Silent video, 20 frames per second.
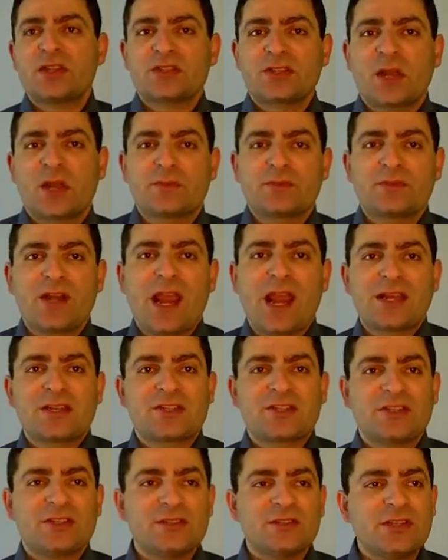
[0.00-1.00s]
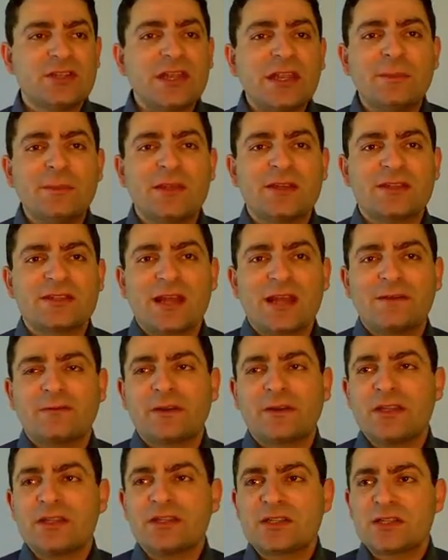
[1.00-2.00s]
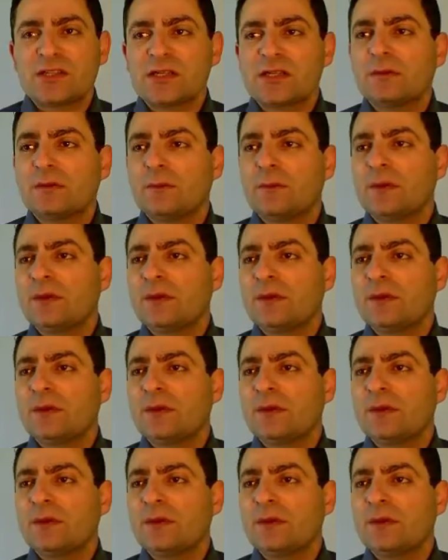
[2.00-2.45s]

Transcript: subtraction, image averaging.